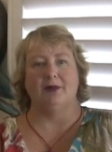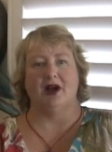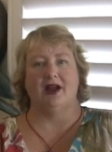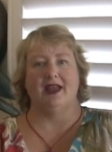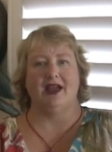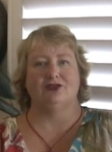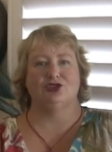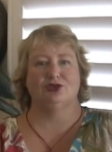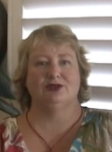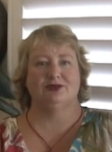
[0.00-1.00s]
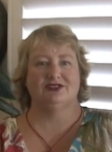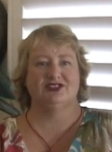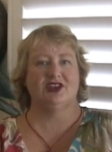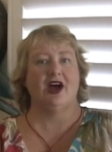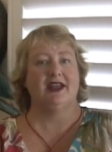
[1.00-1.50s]
I toured
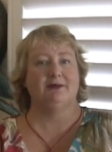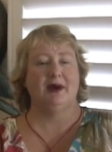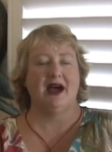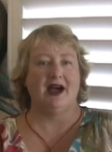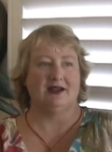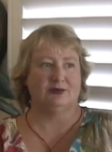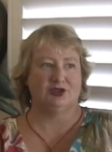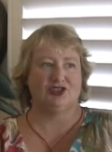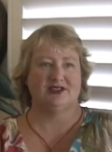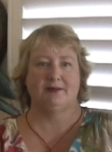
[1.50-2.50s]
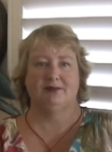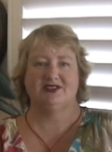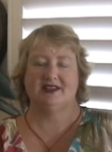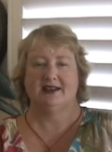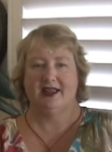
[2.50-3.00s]
Syon Park, which is a
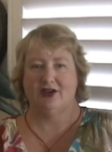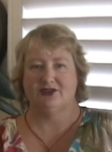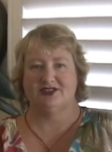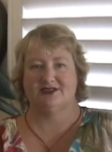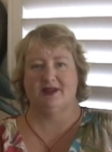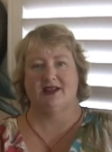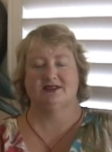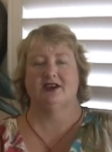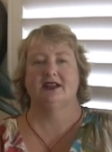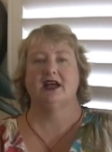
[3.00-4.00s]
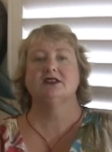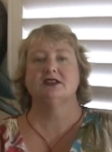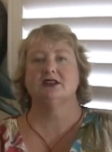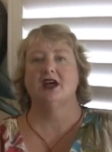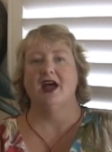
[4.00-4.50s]
stately house outside
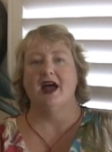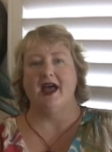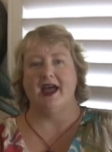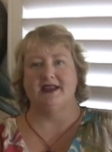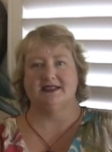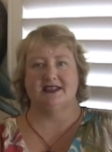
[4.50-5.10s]
London, and